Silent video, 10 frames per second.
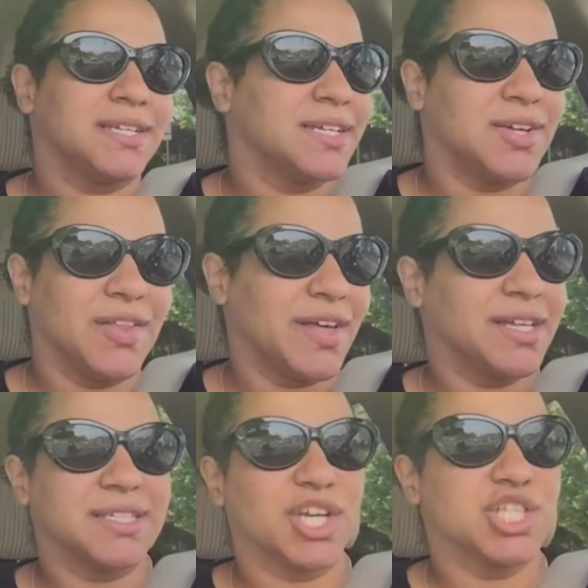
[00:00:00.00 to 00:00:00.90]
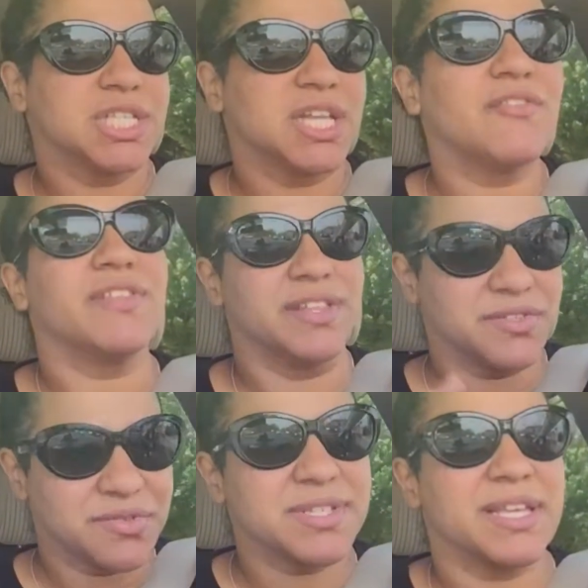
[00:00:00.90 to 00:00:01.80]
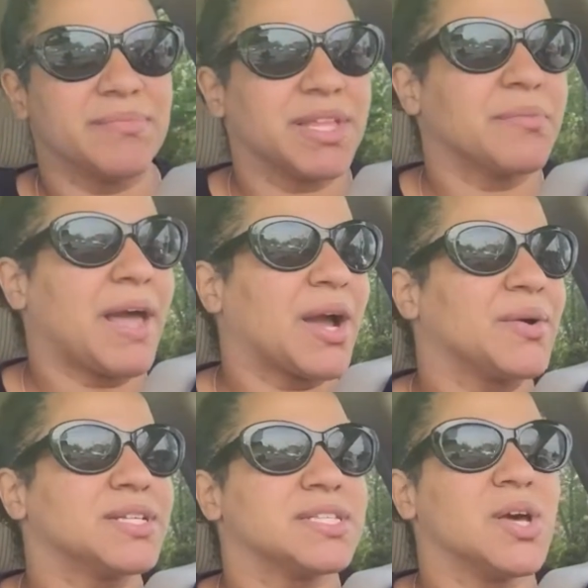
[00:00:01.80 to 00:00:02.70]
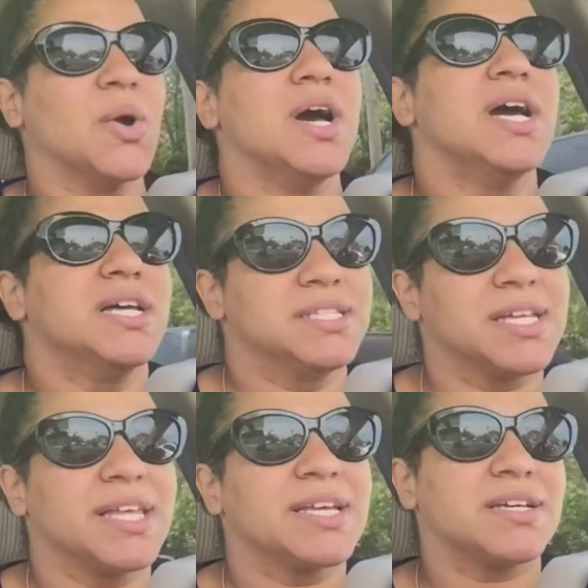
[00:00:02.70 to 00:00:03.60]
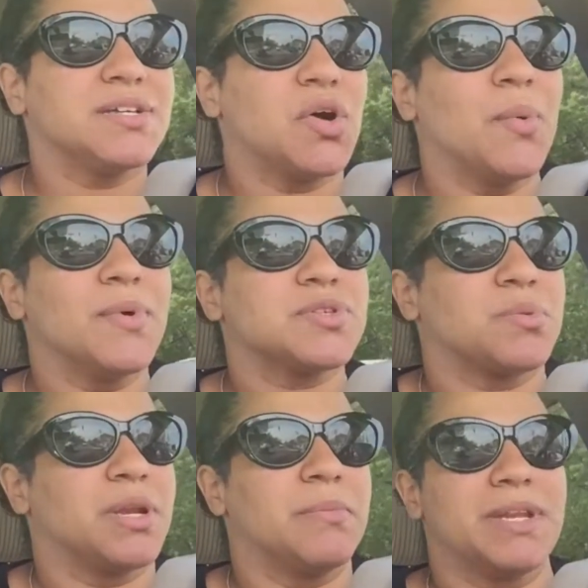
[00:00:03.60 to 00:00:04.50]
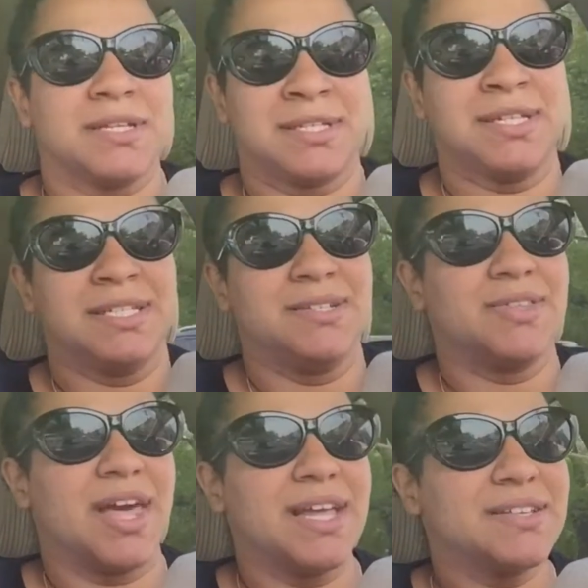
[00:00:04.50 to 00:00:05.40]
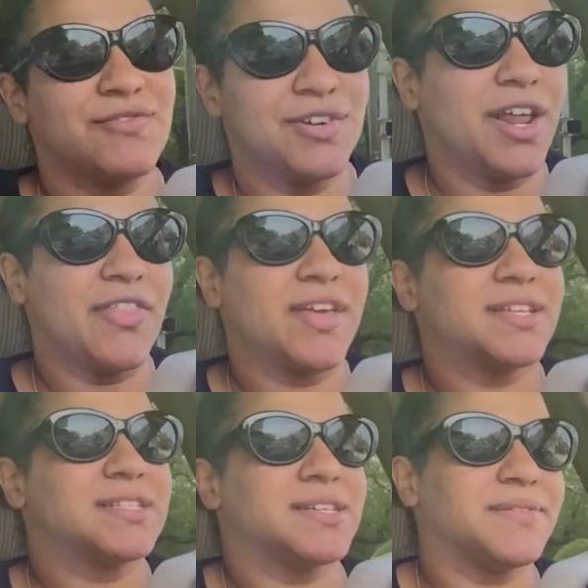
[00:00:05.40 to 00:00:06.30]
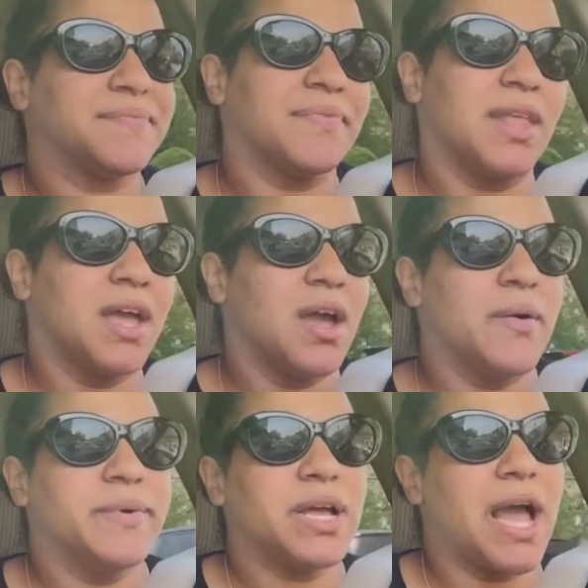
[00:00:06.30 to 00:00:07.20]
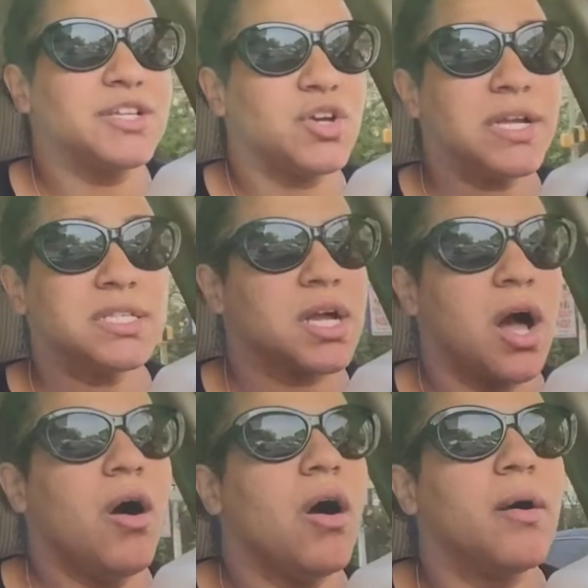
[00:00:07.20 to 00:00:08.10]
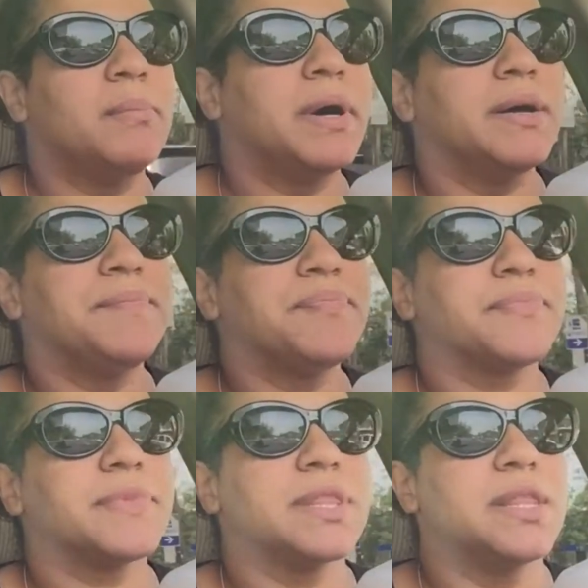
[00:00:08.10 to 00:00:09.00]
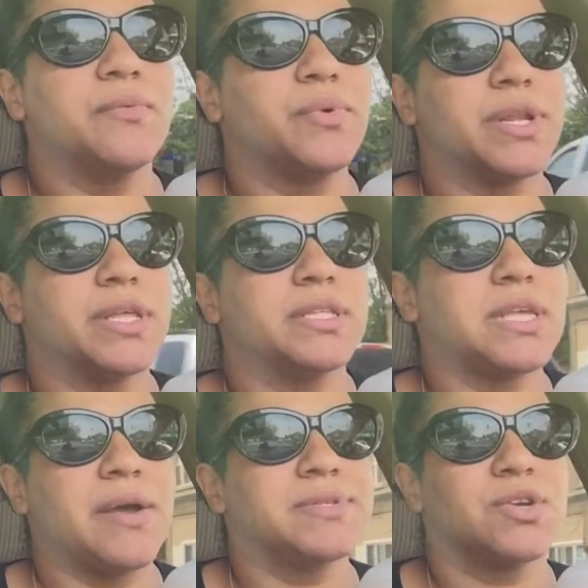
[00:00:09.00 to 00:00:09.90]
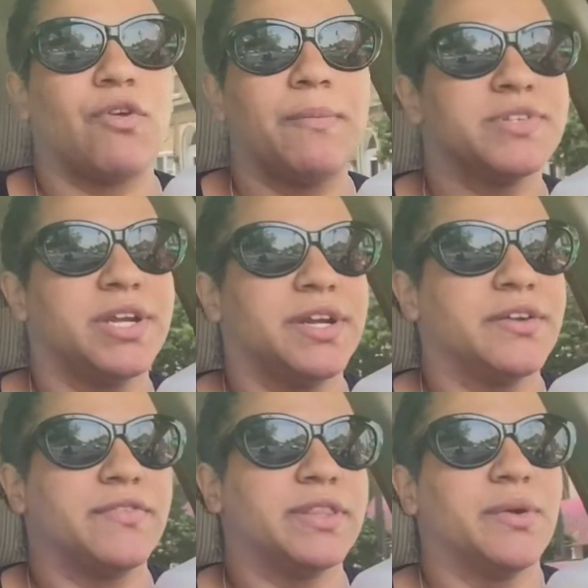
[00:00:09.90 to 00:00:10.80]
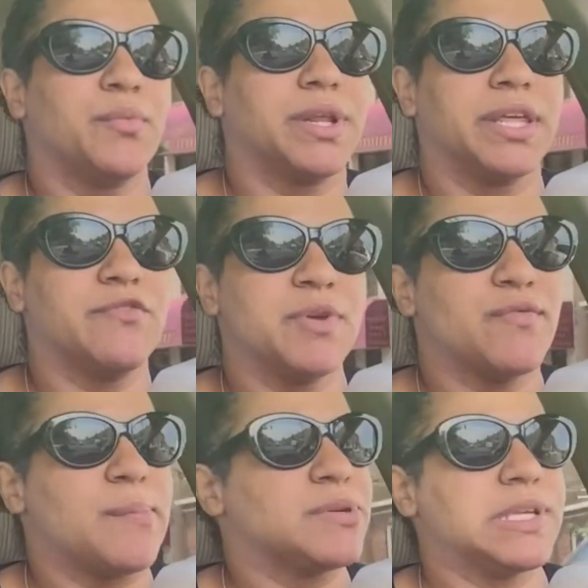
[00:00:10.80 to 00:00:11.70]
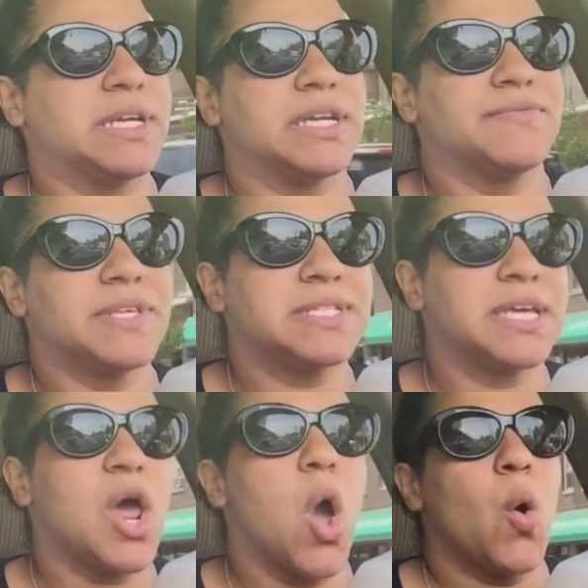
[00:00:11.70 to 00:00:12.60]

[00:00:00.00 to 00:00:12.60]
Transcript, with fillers: and all that good stuff, and then do the same thing backwards. So it took like almost twenty minutes to do that for nothing. So, but I tried to call, but they wouldn't. I was like, representative, and they wouldn't give me a representative. They said